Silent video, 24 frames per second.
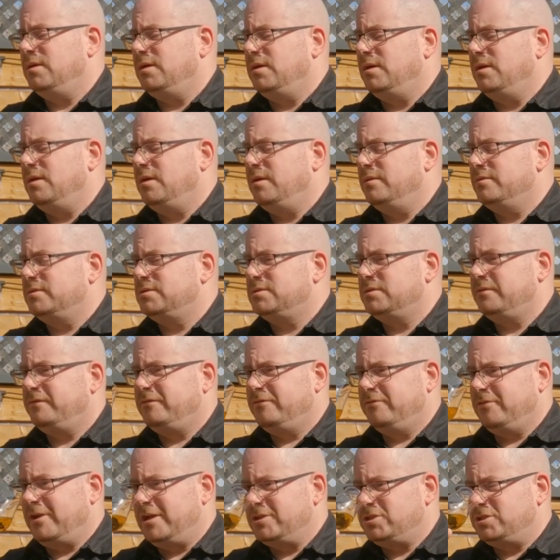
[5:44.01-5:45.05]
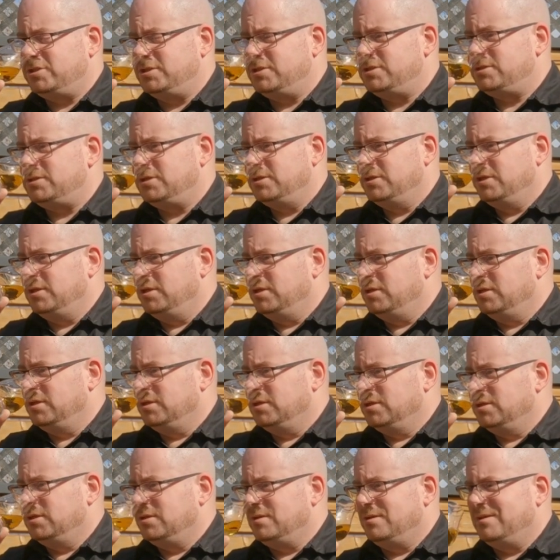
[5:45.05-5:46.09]
Uh, there's a freshness,
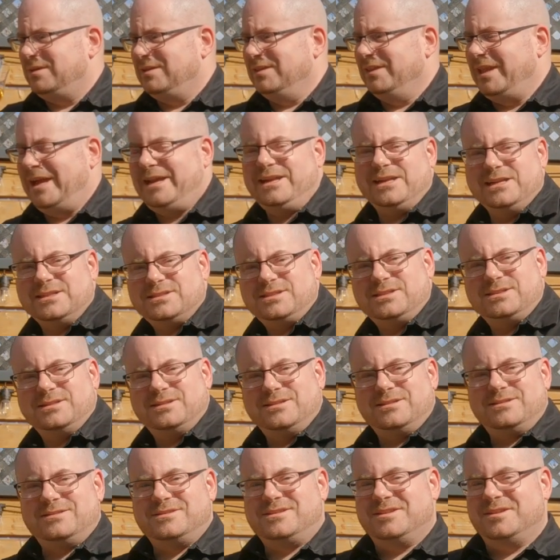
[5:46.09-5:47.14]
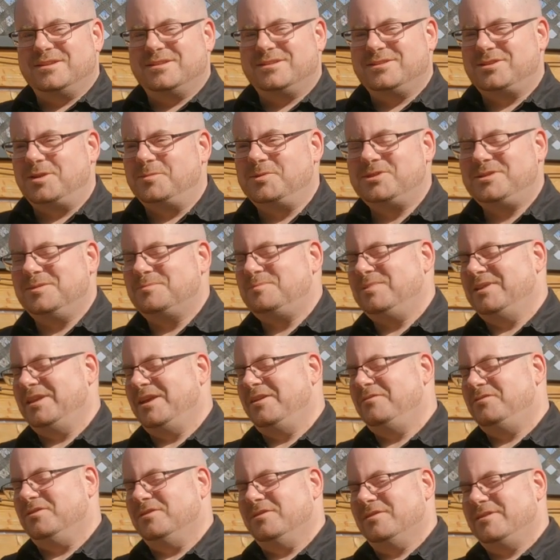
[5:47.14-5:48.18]
a lightness. There's a there's almost a
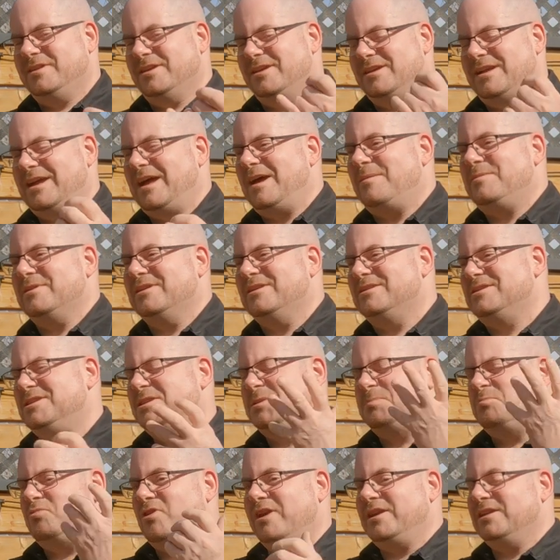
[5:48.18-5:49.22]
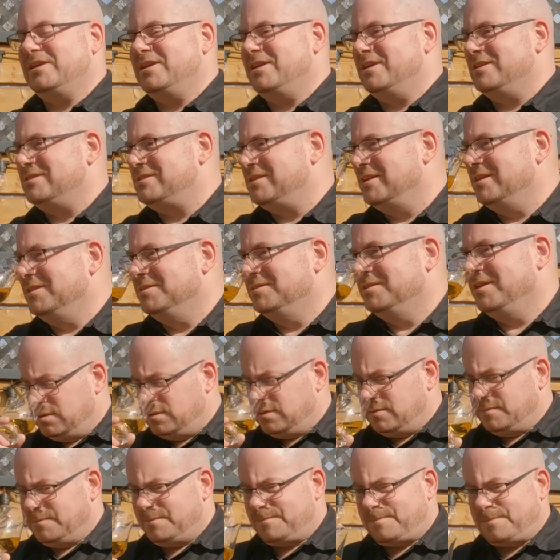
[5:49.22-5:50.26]
playful thing happening, a sprightliness,
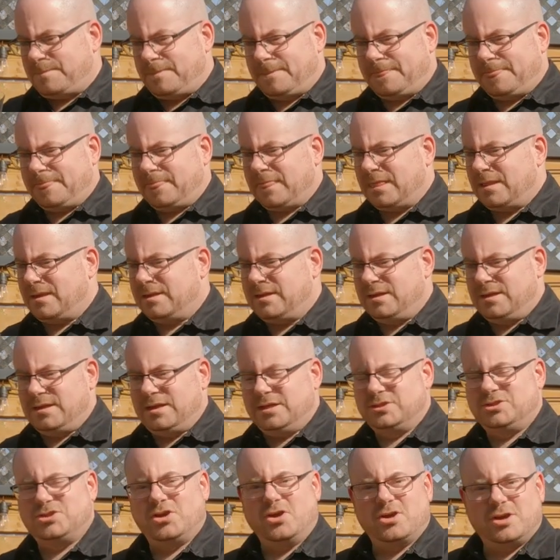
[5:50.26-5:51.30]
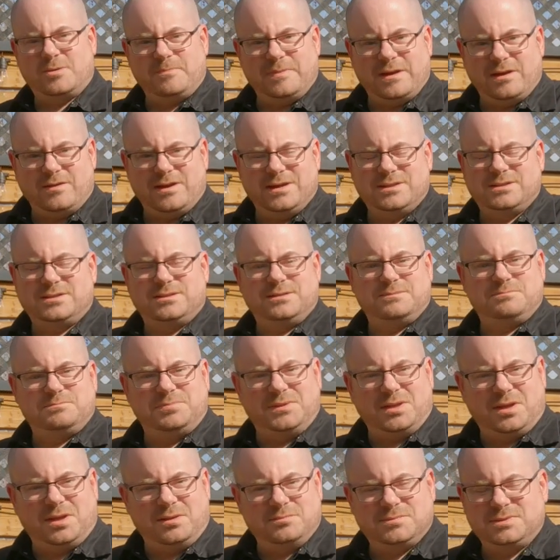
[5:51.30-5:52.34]
yeah, a dark berries,
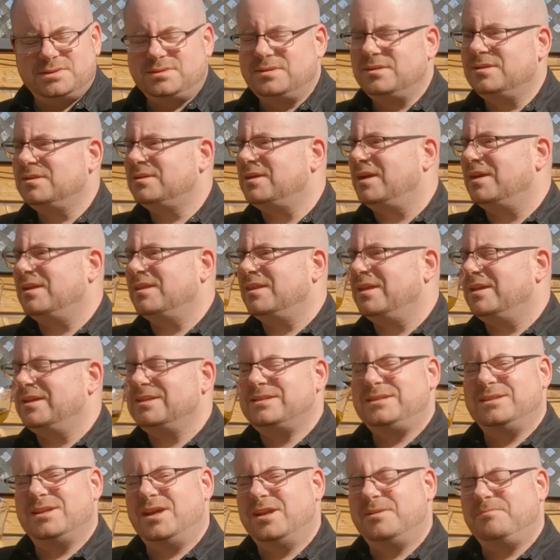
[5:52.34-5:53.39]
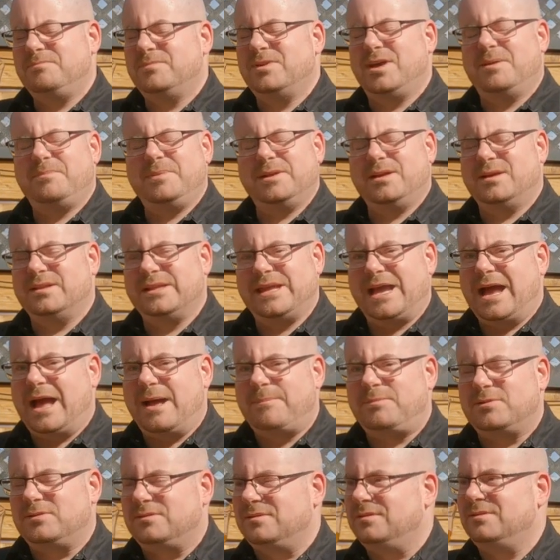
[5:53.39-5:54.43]
plums kind of thing. It's not not big on the
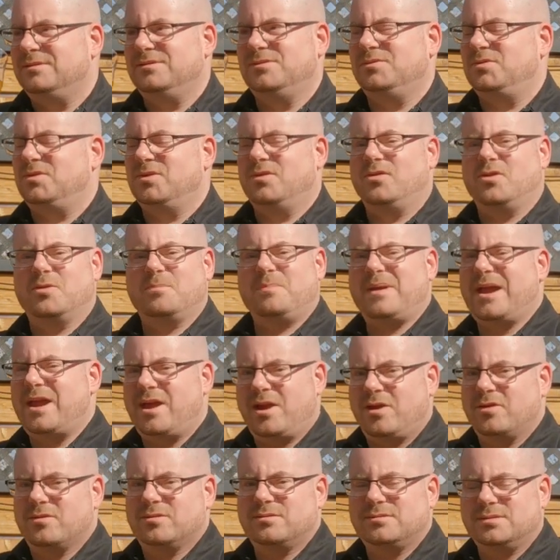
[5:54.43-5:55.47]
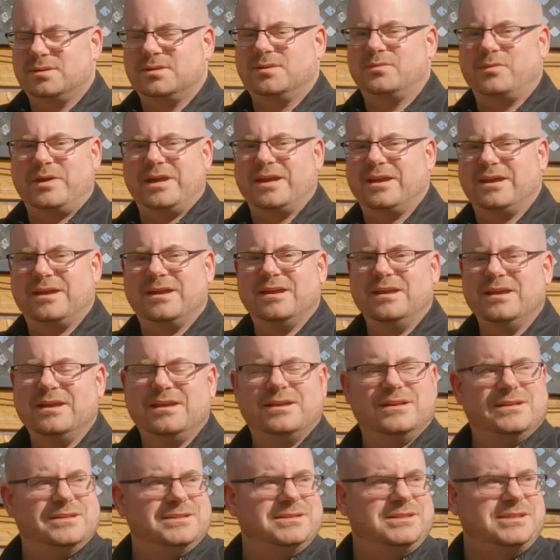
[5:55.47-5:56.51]
apple or, or pear the way
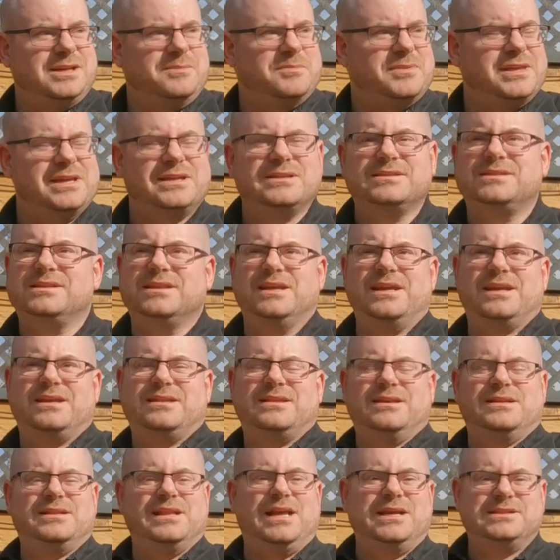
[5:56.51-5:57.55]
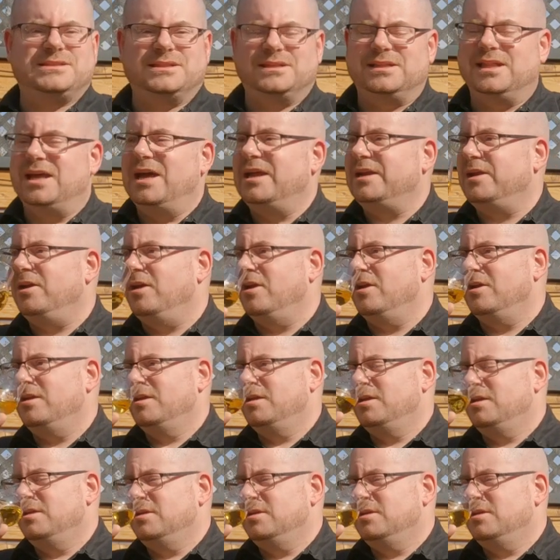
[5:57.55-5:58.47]
some things like the classic Laddie are.